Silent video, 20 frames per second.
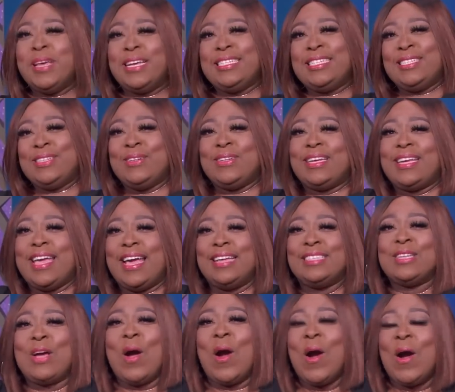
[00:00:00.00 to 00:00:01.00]
Be sure to
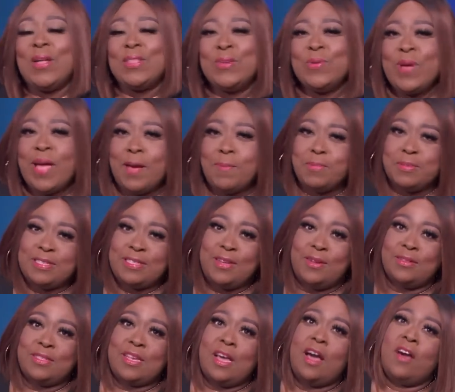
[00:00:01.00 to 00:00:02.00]
catch all new
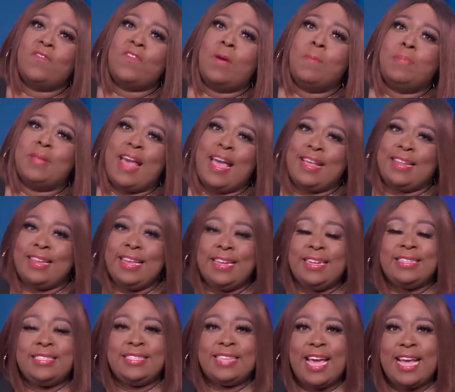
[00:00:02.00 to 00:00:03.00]
episodes of A Black
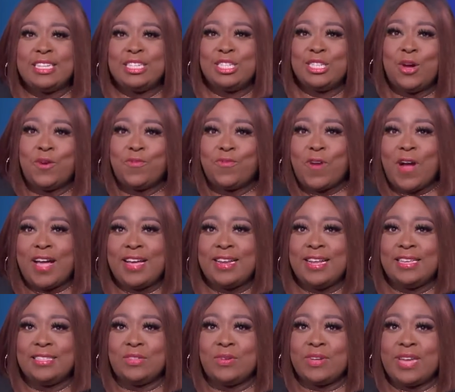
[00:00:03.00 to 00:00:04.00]
Lady Sketch Show
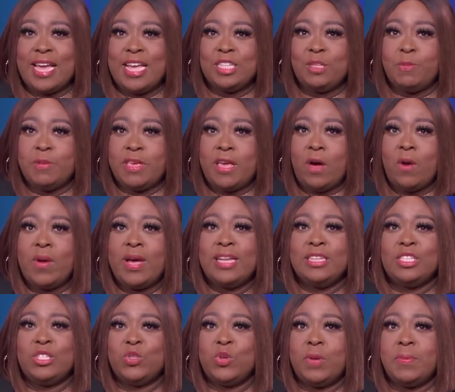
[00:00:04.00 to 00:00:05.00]
Fridays on HBO
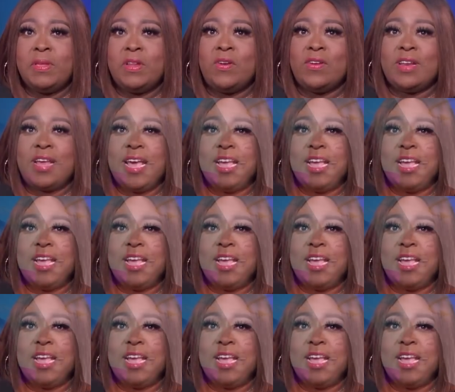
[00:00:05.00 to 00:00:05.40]
and streaming on